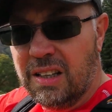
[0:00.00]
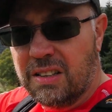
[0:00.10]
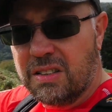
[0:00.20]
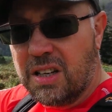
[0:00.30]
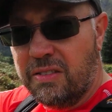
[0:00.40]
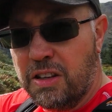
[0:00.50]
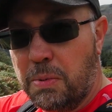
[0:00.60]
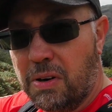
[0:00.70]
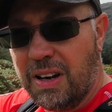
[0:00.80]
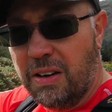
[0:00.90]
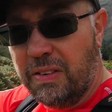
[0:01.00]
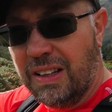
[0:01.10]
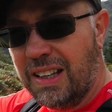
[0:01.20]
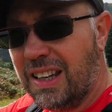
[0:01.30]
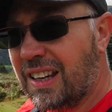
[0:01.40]
just over in the Borrowdale
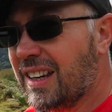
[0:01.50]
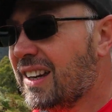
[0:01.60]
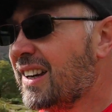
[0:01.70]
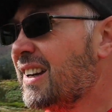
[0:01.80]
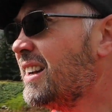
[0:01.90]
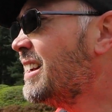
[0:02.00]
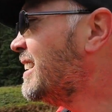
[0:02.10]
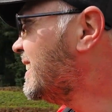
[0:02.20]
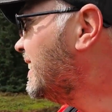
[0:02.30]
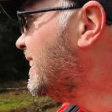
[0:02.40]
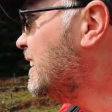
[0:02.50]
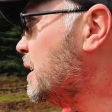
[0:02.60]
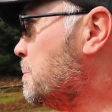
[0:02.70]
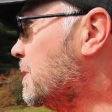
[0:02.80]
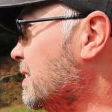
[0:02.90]
Valley,
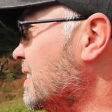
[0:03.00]
but